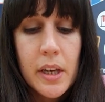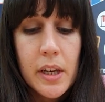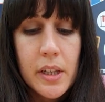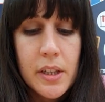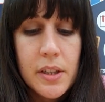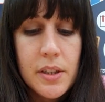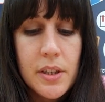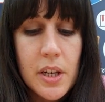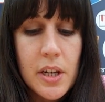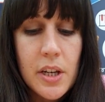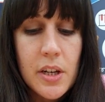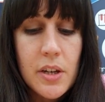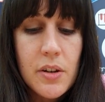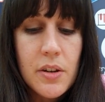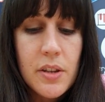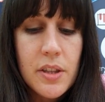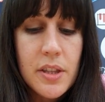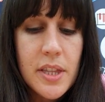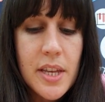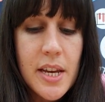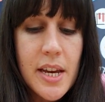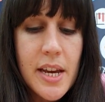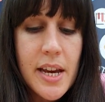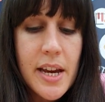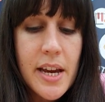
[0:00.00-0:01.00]
So
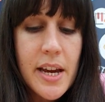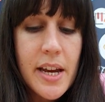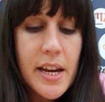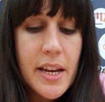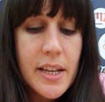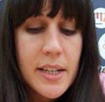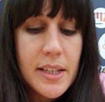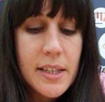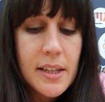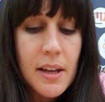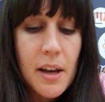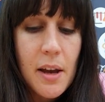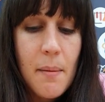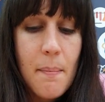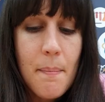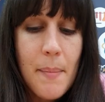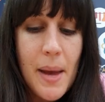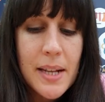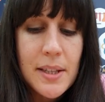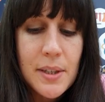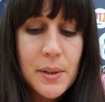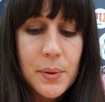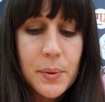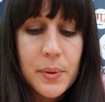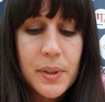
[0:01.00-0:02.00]
there's a
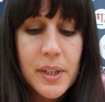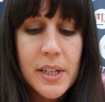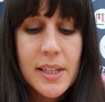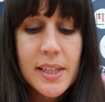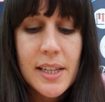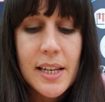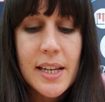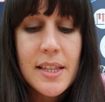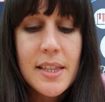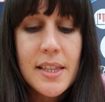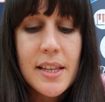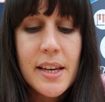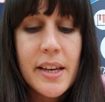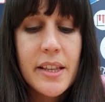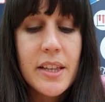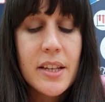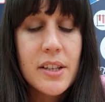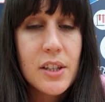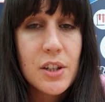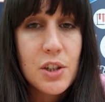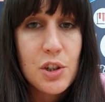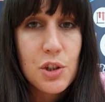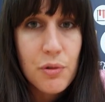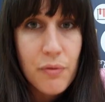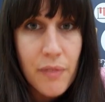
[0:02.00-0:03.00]
metal that's in there that's
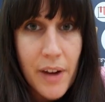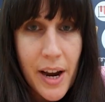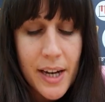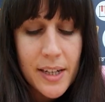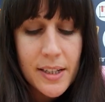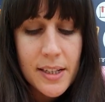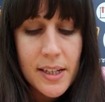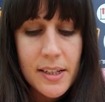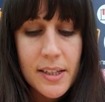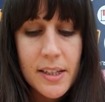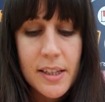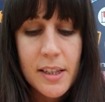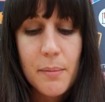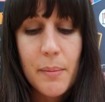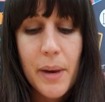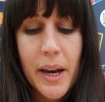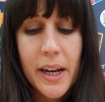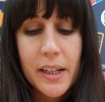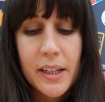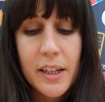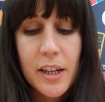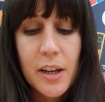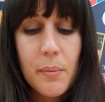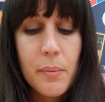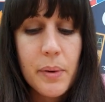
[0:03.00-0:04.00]
attracted to the
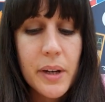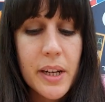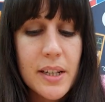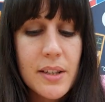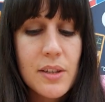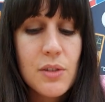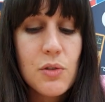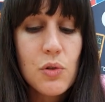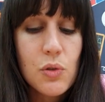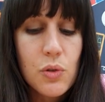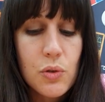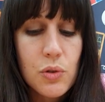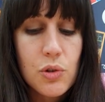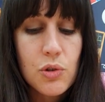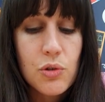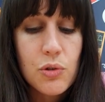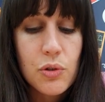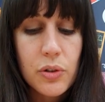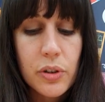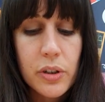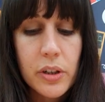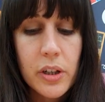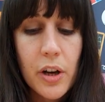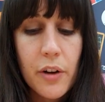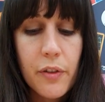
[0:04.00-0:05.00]
magnet, but it's not
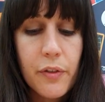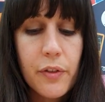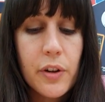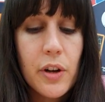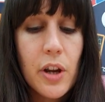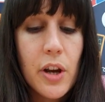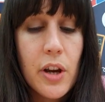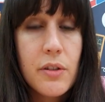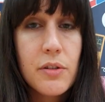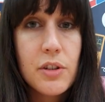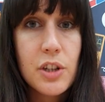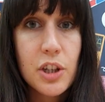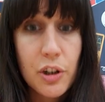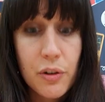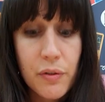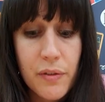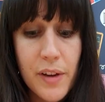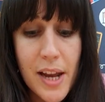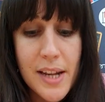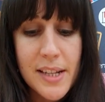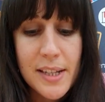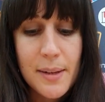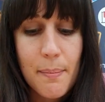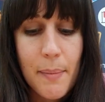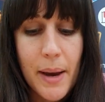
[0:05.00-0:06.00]
strong enough or known to
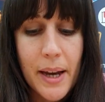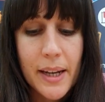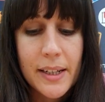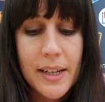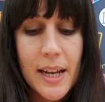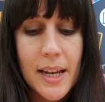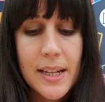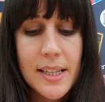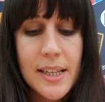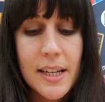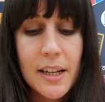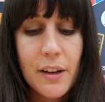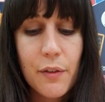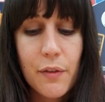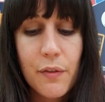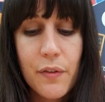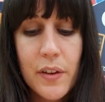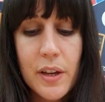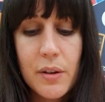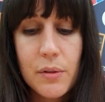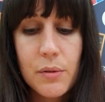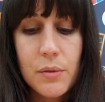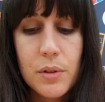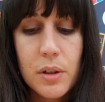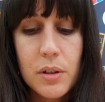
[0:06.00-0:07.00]
create a magnetic
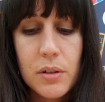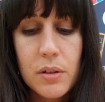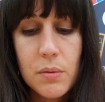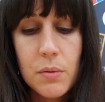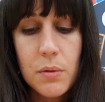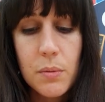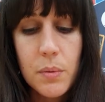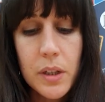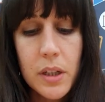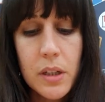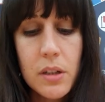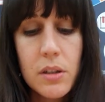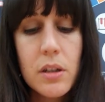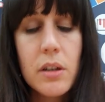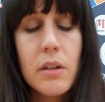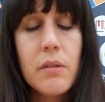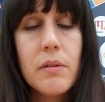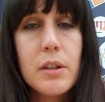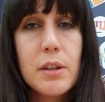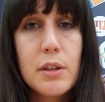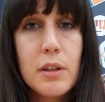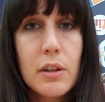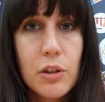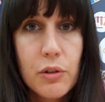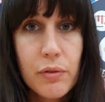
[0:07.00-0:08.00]
field. So what we can do
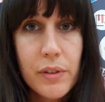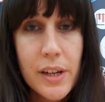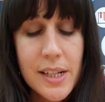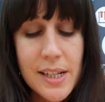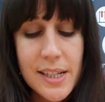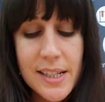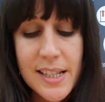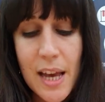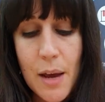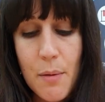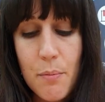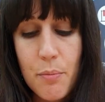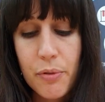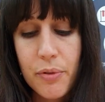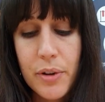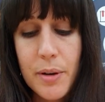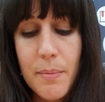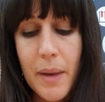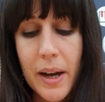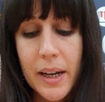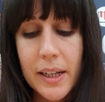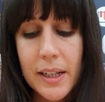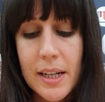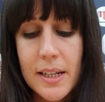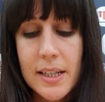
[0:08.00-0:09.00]
is create a temporary
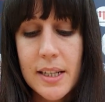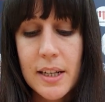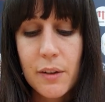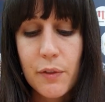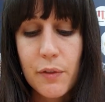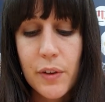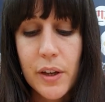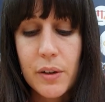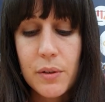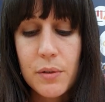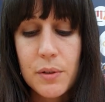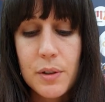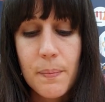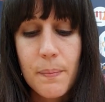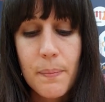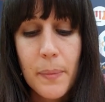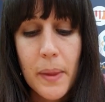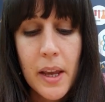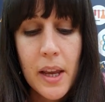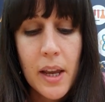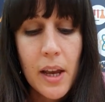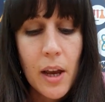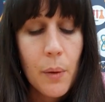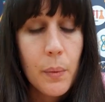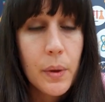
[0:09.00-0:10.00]
magnetic field.
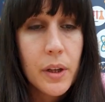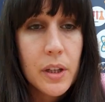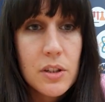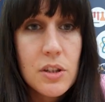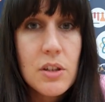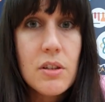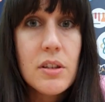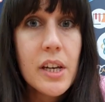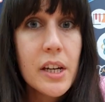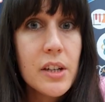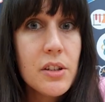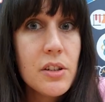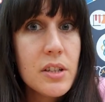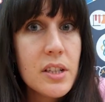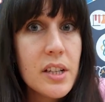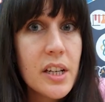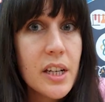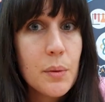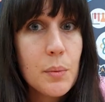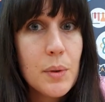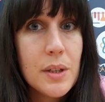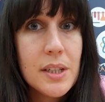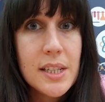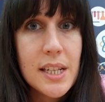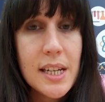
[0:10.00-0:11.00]
And we can do that just like
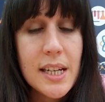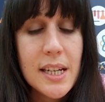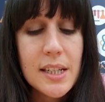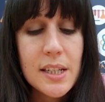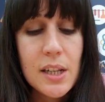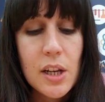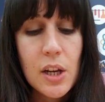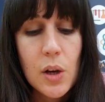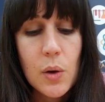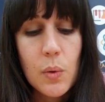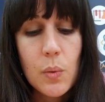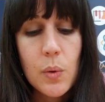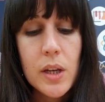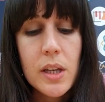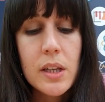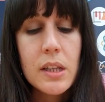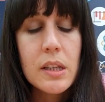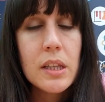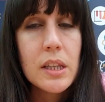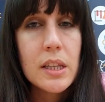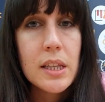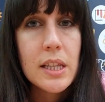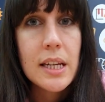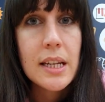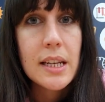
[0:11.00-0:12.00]
we did with
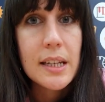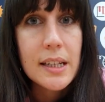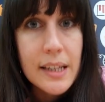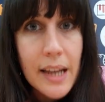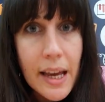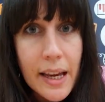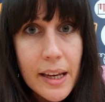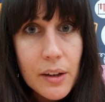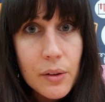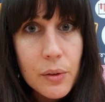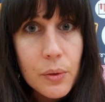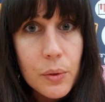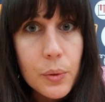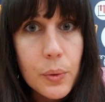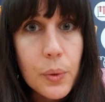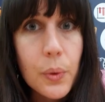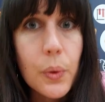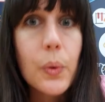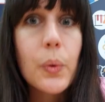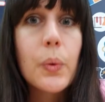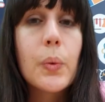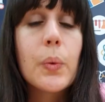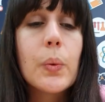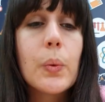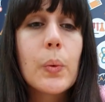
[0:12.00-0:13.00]
the nail
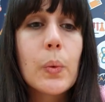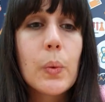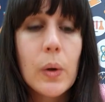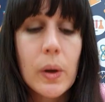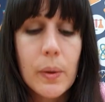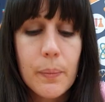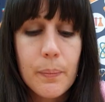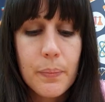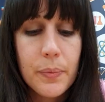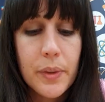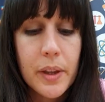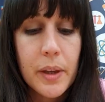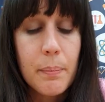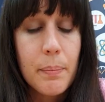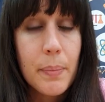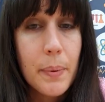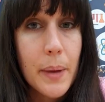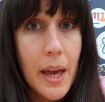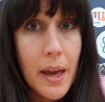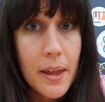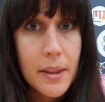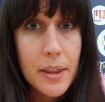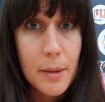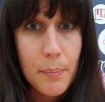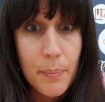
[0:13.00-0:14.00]
or
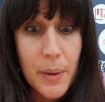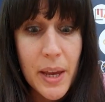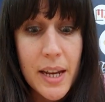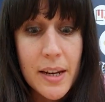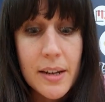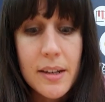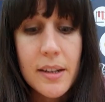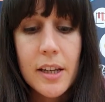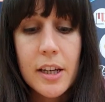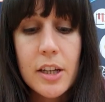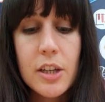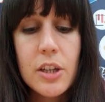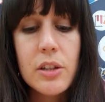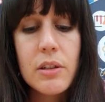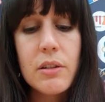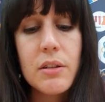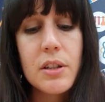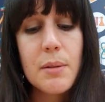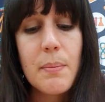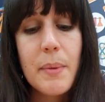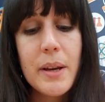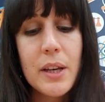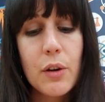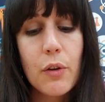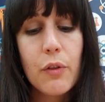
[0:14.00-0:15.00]
the pin that you use
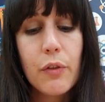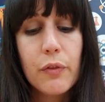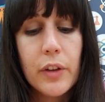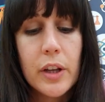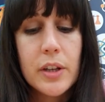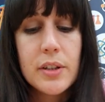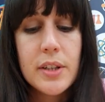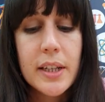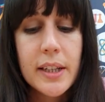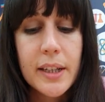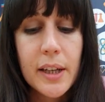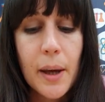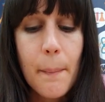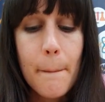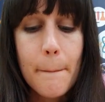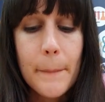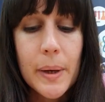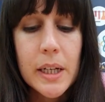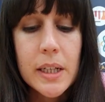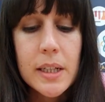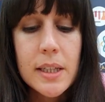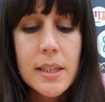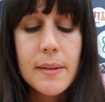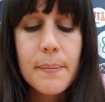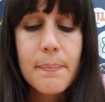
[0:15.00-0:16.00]
to make your floating
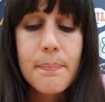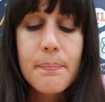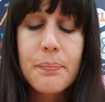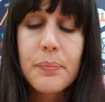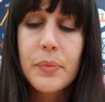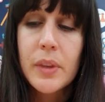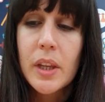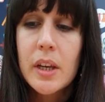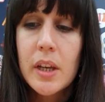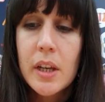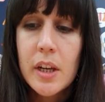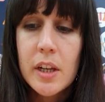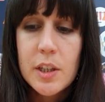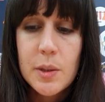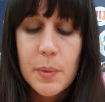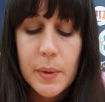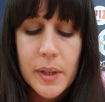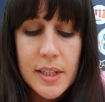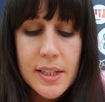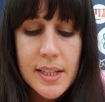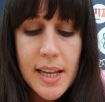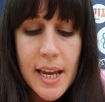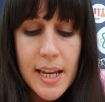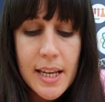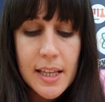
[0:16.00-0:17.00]
compass. So we can
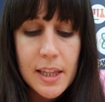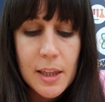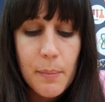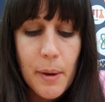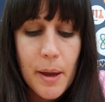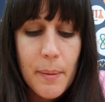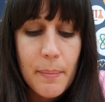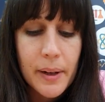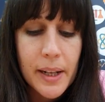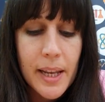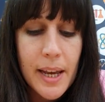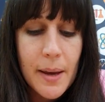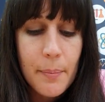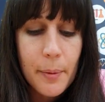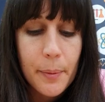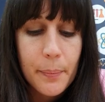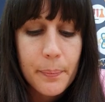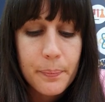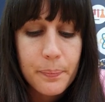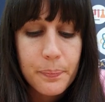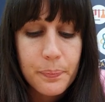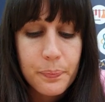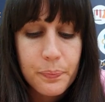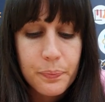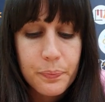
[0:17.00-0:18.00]
take the paper clip,
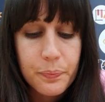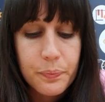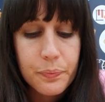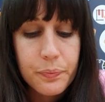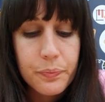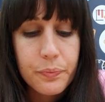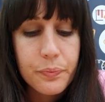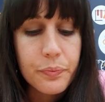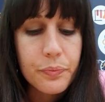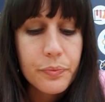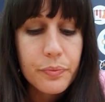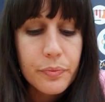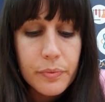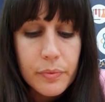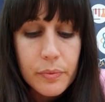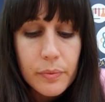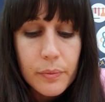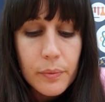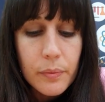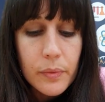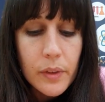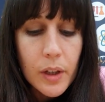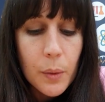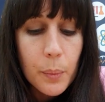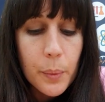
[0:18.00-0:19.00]

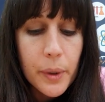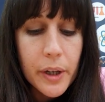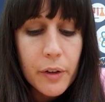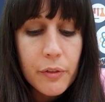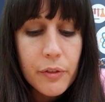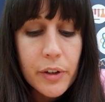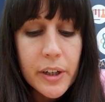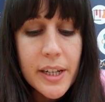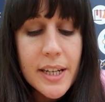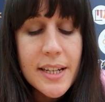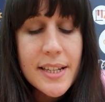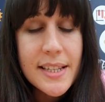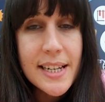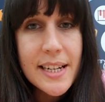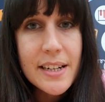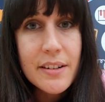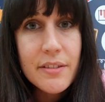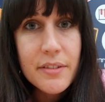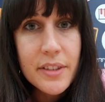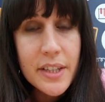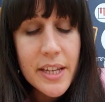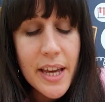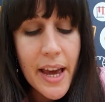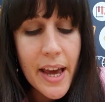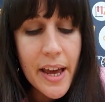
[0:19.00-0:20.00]
we can run it down
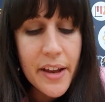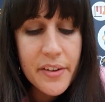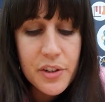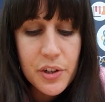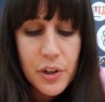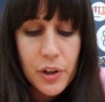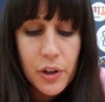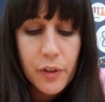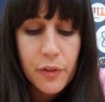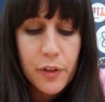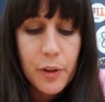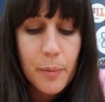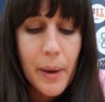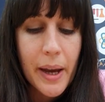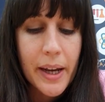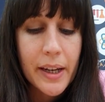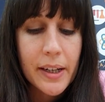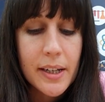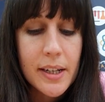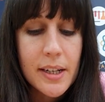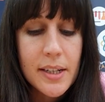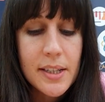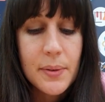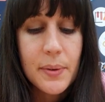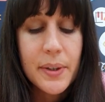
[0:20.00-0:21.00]
the edge of the
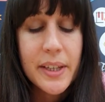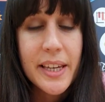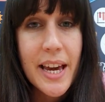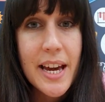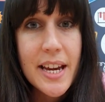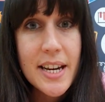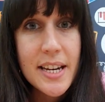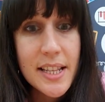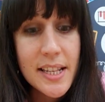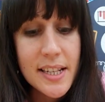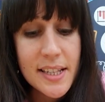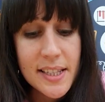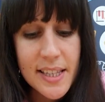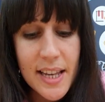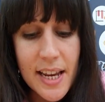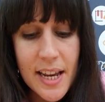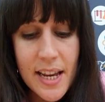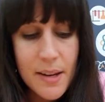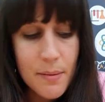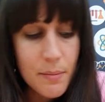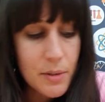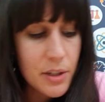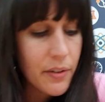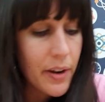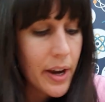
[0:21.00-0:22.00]
magnet. So again, in the
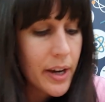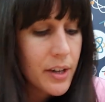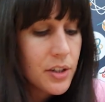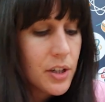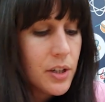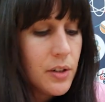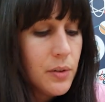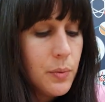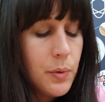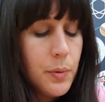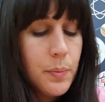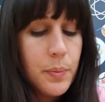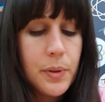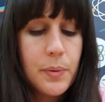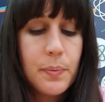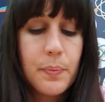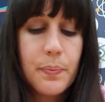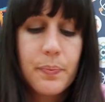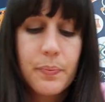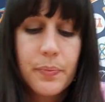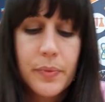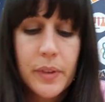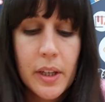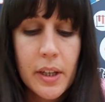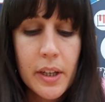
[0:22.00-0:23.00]
same direction, whoops,
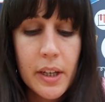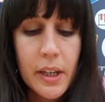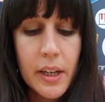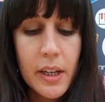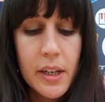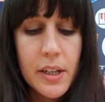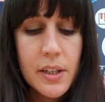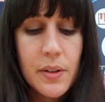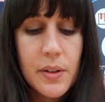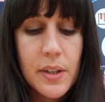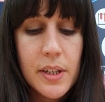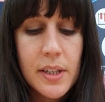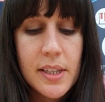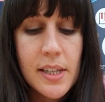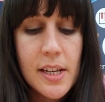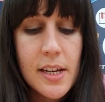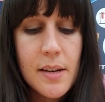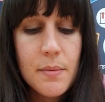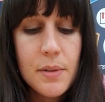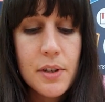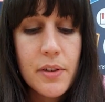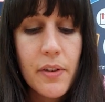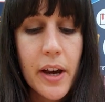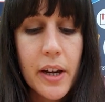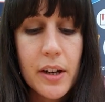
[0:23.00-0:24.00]
so in the same
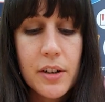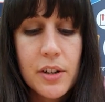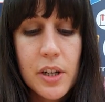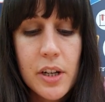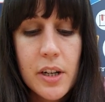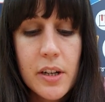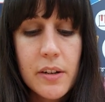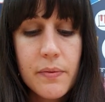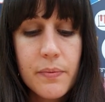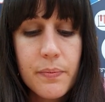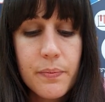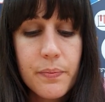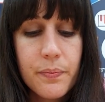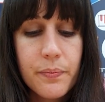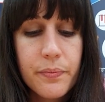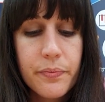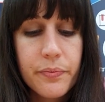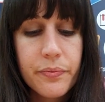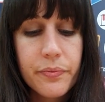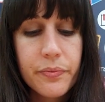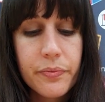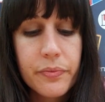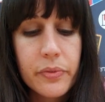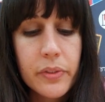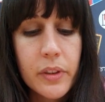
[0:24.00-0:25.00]
direction,
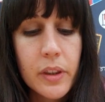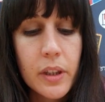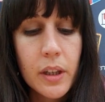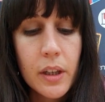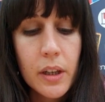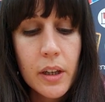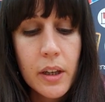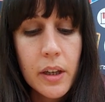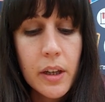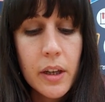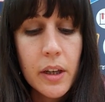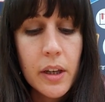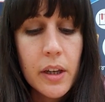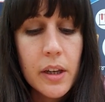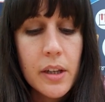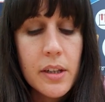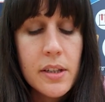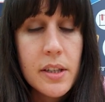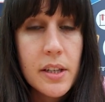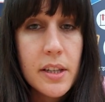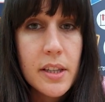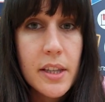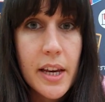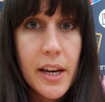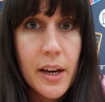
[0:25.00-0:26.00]

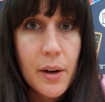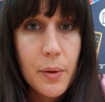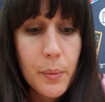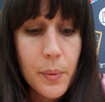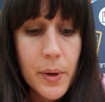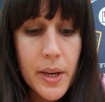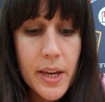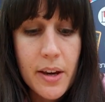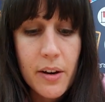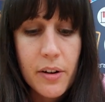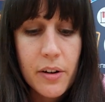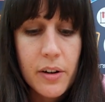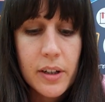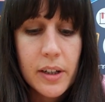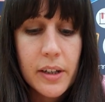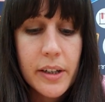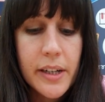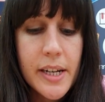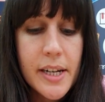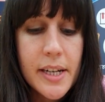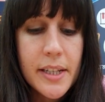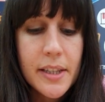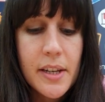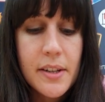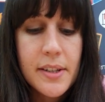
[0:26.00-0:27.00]
so that we are
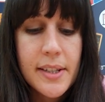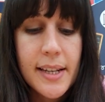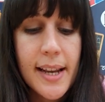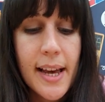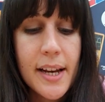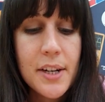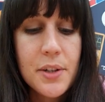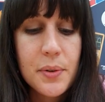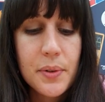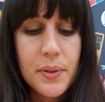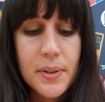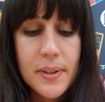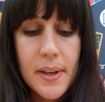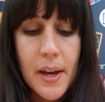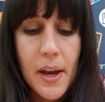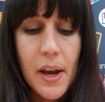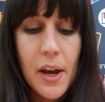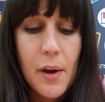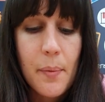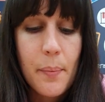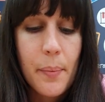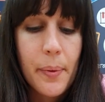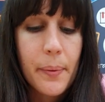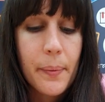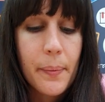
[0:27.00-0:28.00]
lining those electrons
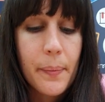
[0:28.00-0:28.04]
up